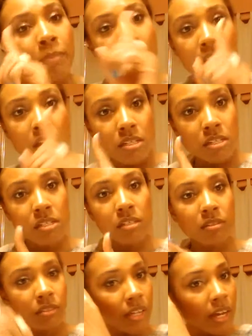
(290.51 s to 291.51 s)
bend,
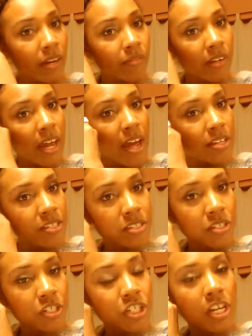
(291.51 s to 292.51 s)
kind of an
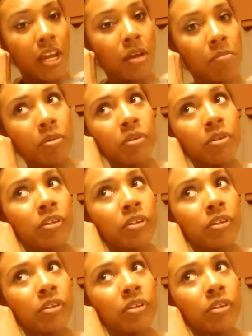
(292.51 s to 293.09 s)
S shape